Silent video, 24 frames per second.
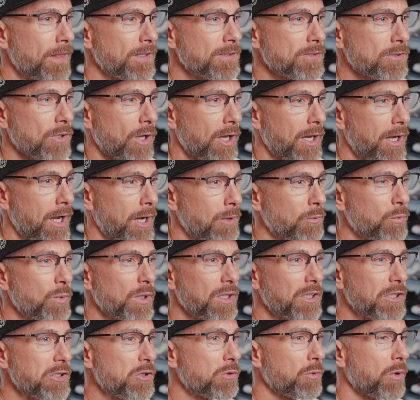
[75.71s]
so I
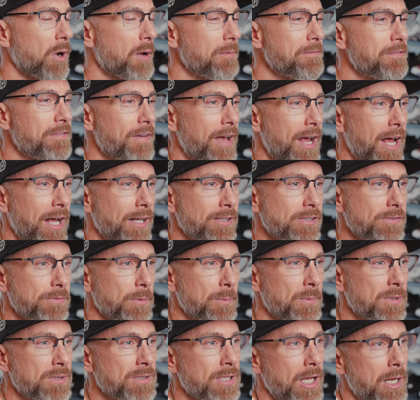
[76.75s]
really grew up fast
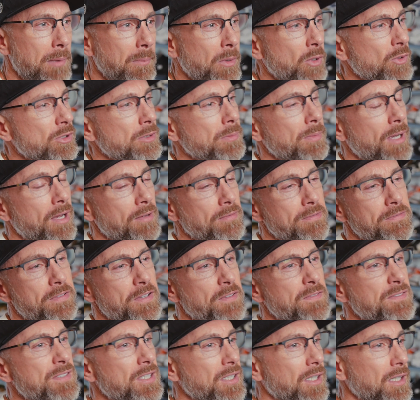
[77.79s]
from the time I was about
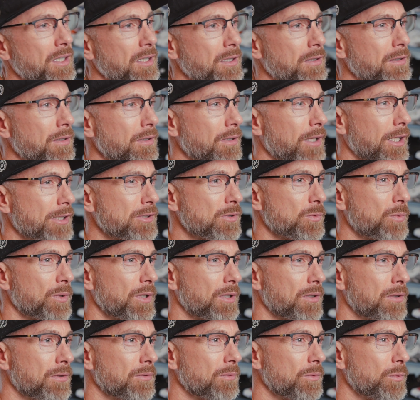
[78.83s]
15. That's
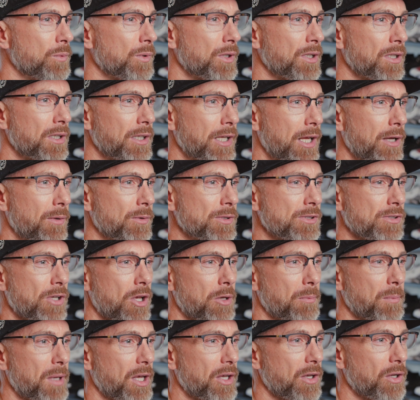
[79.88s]
when really I was
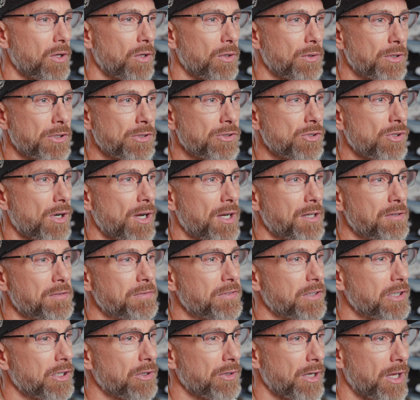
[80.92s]
on my own and trying to
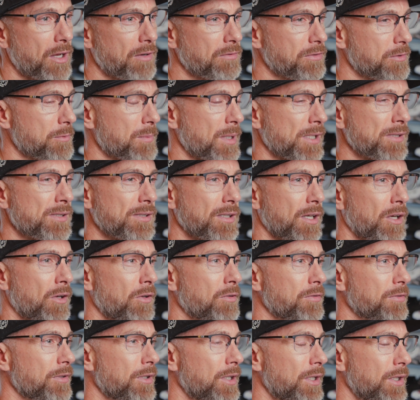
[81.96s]
figure it out for
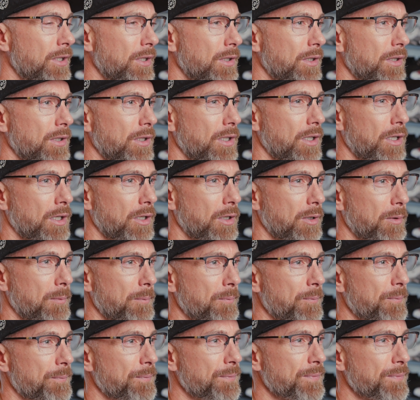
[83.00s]
myself. And